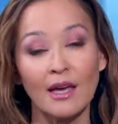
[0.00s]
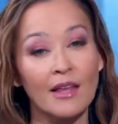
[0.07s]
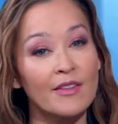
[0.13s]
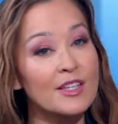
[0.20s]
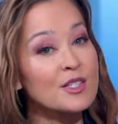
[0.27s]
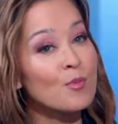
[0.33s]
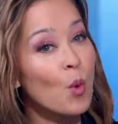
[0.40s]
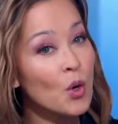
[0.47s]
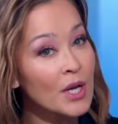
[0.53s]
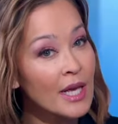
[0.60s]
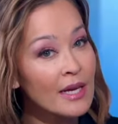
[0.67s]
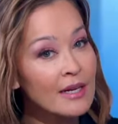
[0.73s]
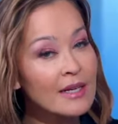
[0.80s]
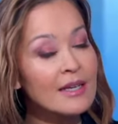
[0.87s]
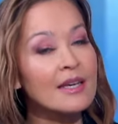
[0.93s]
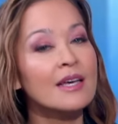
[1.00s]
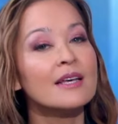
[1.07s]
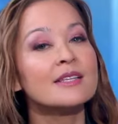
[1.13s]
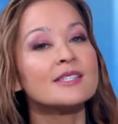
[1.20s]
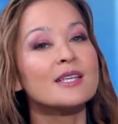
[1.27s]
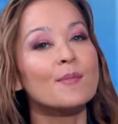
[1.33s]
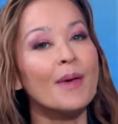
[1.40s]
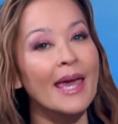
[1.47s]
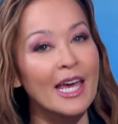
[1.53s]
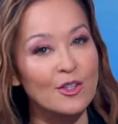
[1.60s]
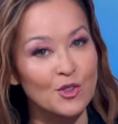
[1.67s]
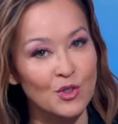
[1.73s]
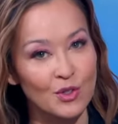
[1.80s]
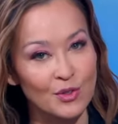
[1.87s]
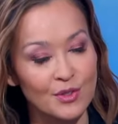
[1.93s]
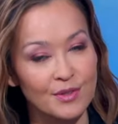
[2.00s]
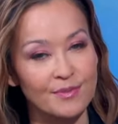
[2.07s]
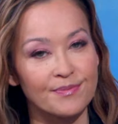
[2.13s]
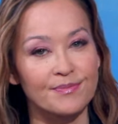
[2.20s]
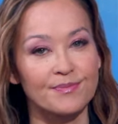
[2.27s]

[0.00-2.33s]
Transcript: This morning, some answers.